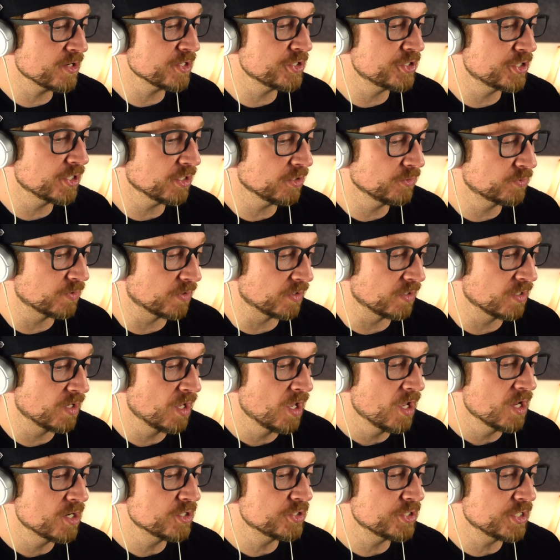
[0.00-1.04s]
children,
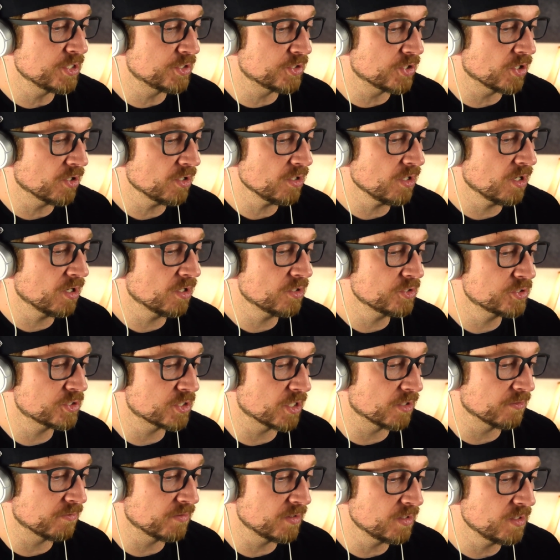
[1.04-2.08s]
she took her
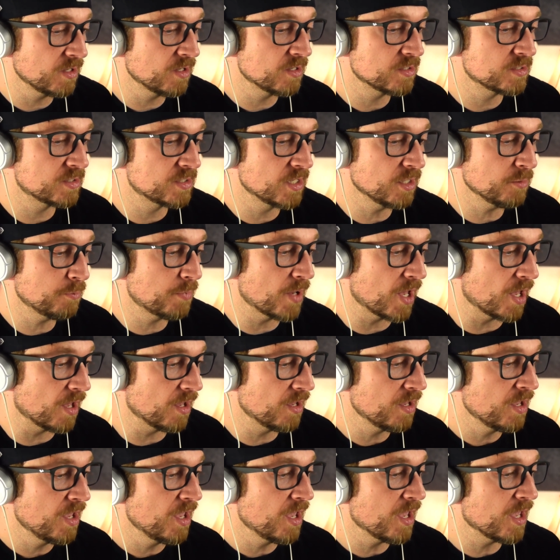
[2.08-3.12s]
servant Zilpah
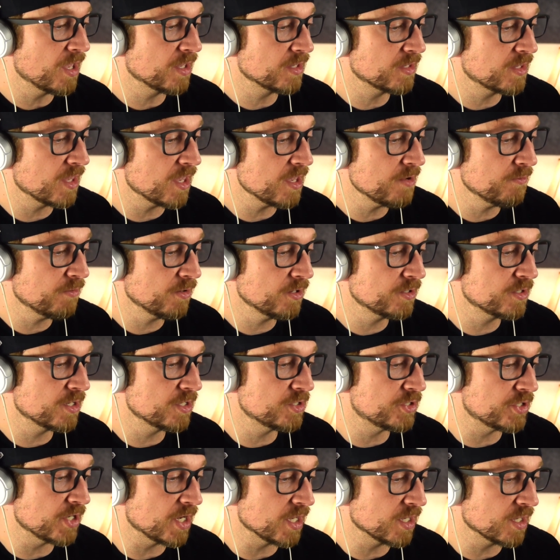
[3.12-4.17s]
and gave her to
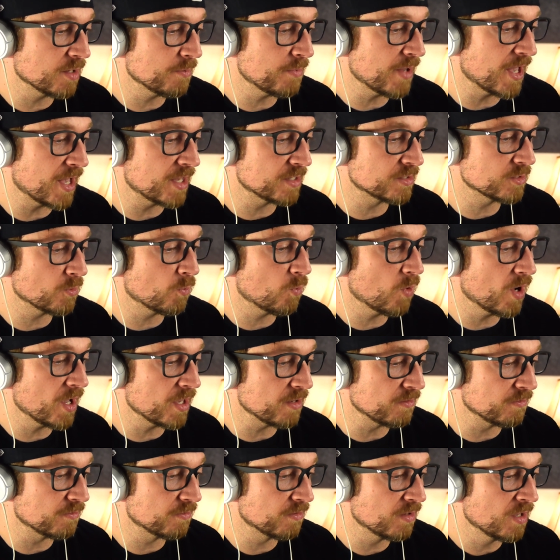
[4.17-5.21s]
Jacob as a
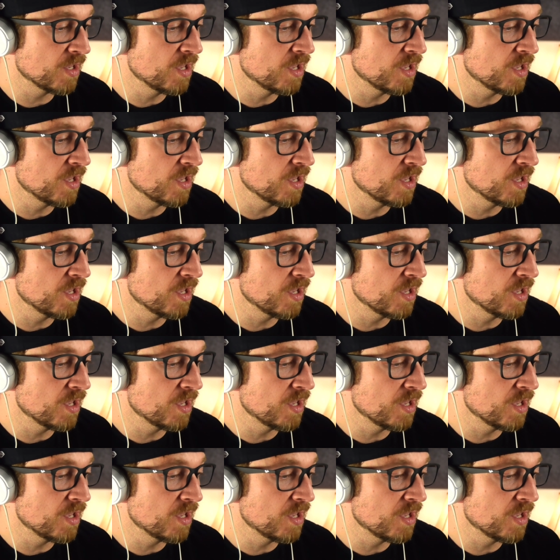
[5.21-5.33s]
wife.